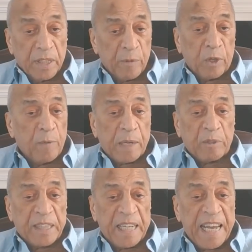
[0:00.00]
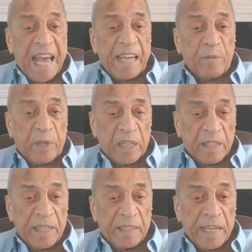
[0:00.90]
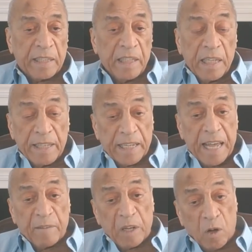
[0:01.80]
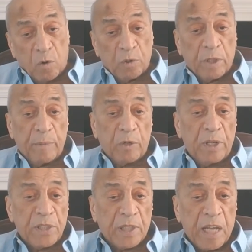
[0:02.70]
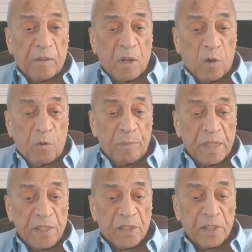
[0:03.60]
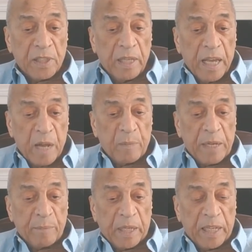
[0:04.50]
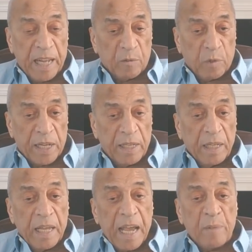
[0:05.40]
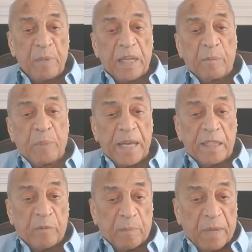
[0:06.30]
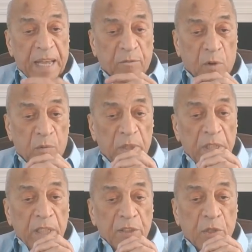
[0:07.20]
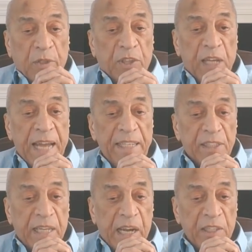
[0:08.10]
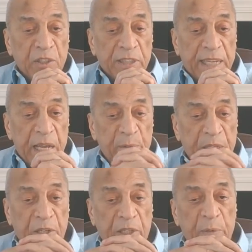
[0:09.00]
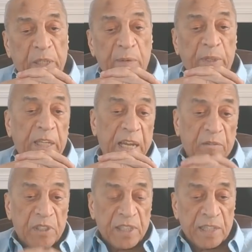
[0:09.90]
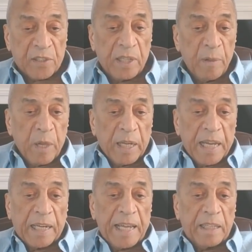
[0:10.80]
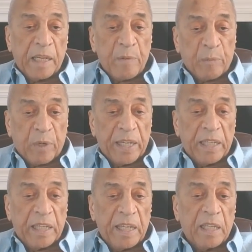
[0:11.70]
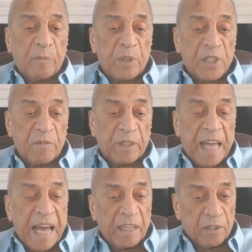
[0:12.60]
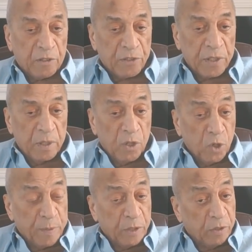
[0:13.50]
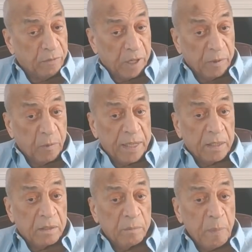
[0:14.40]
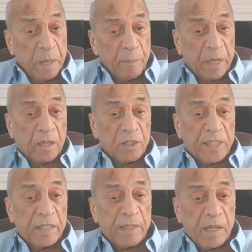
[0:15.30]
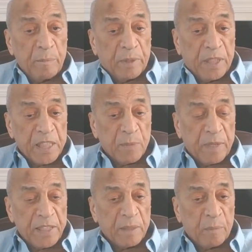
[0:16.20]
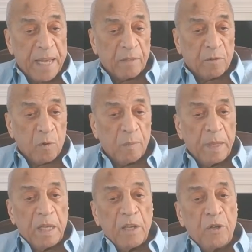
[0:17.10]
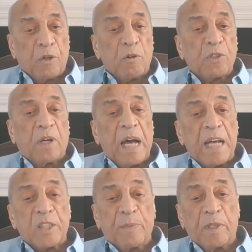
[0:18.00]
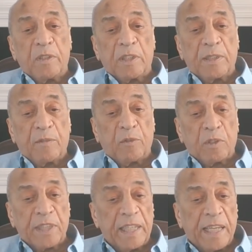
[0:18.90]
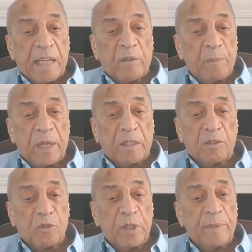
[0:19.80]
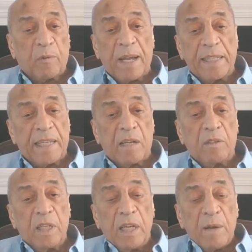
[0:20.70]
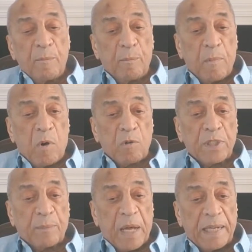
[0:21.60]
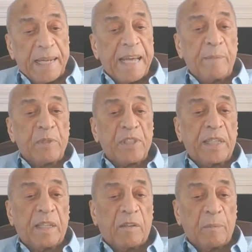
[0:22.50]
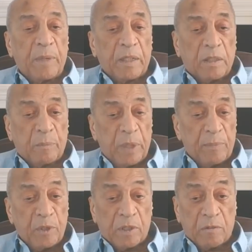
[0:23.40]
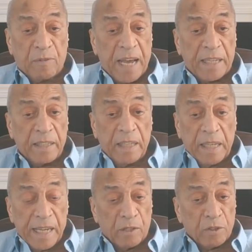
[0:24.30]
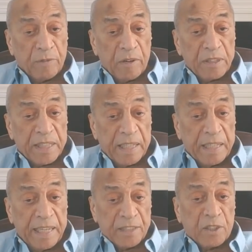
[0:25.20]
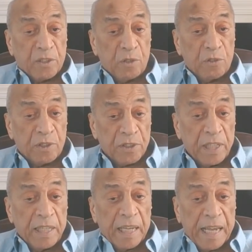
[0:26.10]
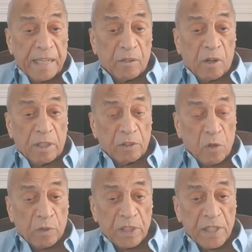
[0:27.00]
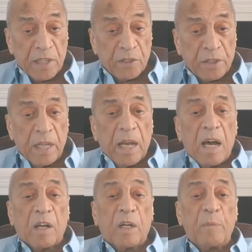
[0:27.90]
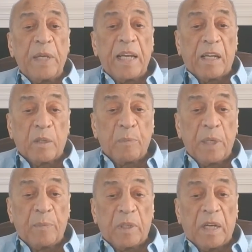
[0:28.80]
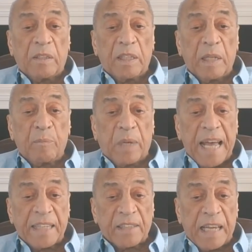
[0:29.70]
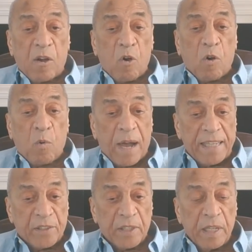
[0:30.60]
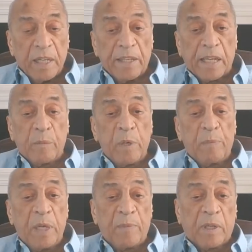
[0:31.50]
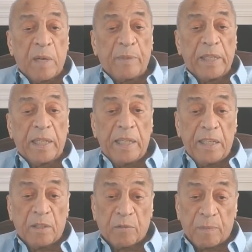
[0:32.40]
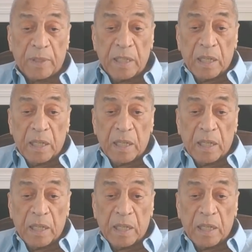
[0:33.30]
Nobody was denying them anything. They can have their own communities and have their own businesses and make money that way and be competitive with black folk. So Chinese Asians came in here. They've been coming in ever since. And lately they've been bringing in either Pacific Islanders who've been doing very well because they're displacing black folk. You go to a hospital or for any kind of a medical treatment right now, about 90% of the medical people you're going to find in those various institutions and on those organizations are going to be other people other than blacks or whites. They're going to be people coming in either from